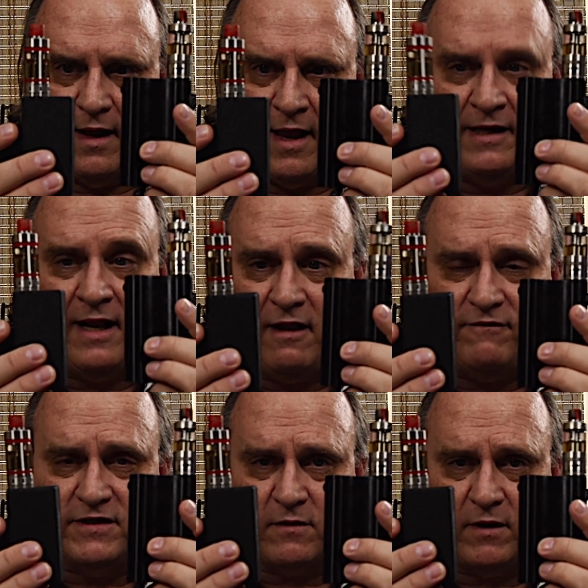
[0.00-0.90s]
And I
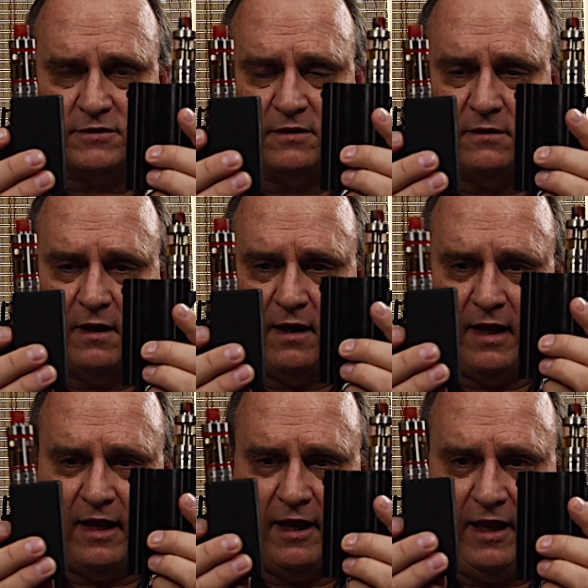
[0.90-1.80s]
love this question.
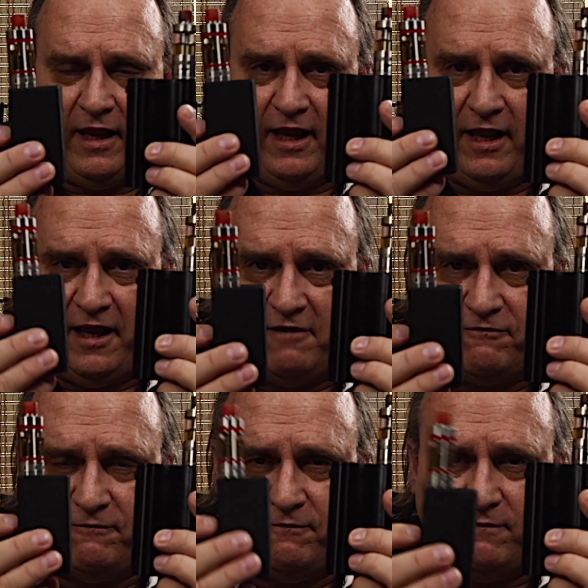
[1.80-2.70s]

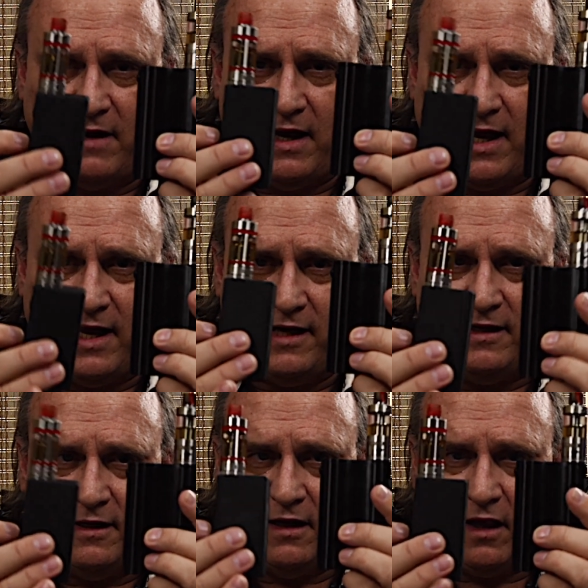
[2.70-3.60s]
If
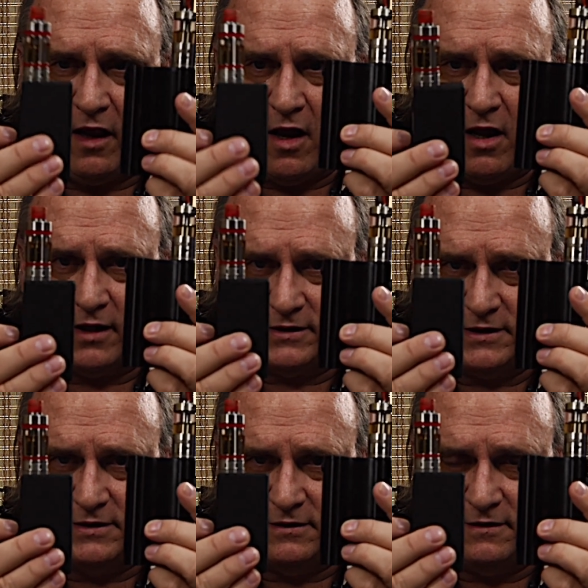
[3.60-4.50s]
I
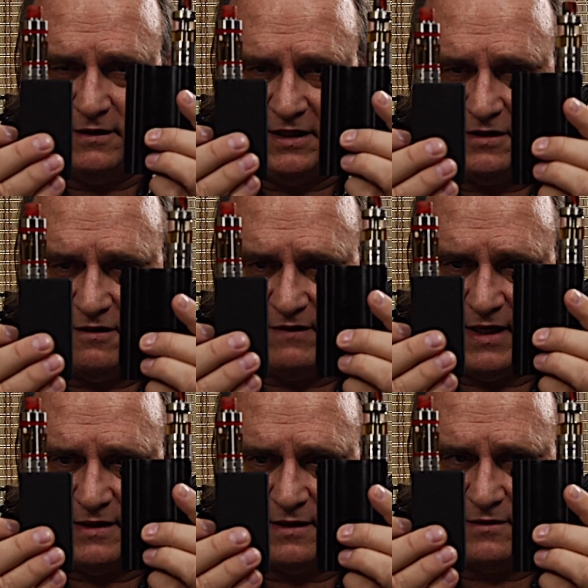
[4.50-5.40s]
lost these
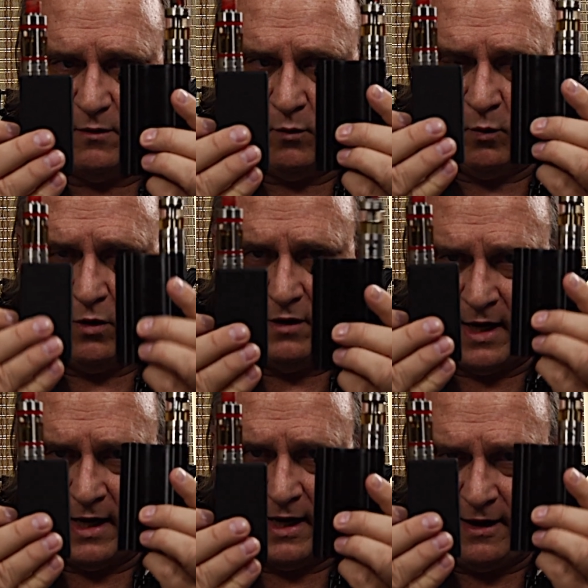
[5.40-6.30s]
devices, would
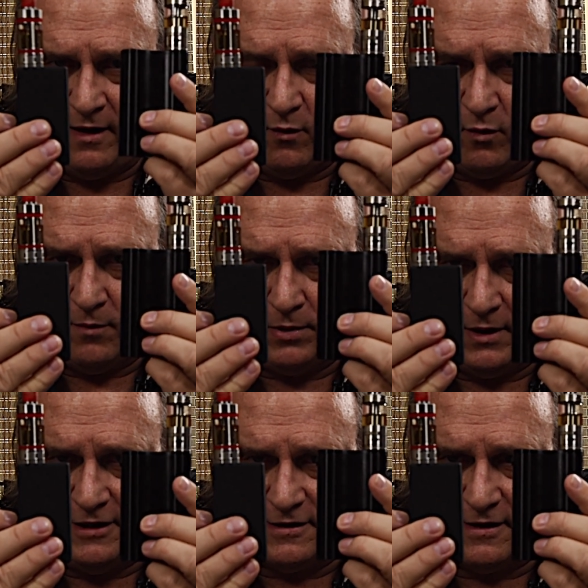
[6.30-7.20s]
I
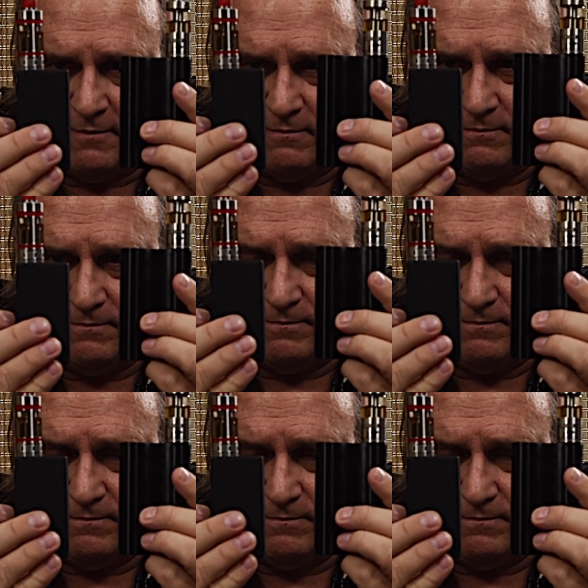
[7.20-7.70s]
replace them?